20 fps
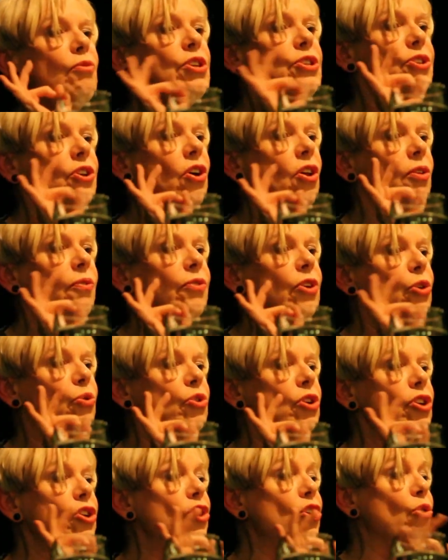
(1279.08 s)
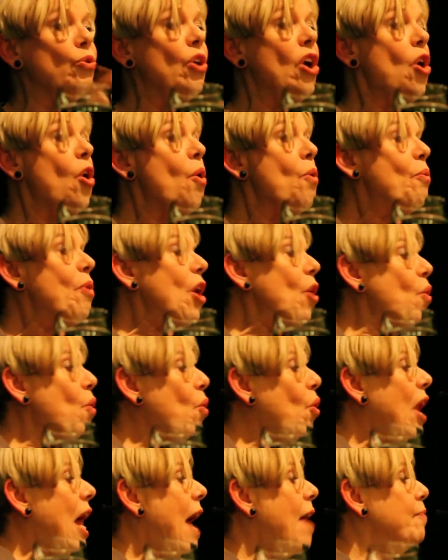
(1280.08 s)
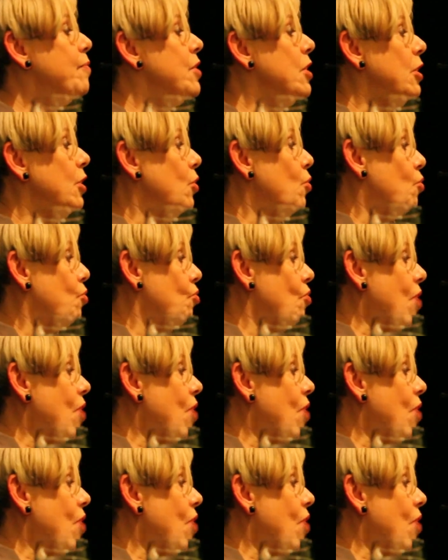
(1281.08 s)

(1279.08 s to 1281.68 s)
resolve you can do. We all have to look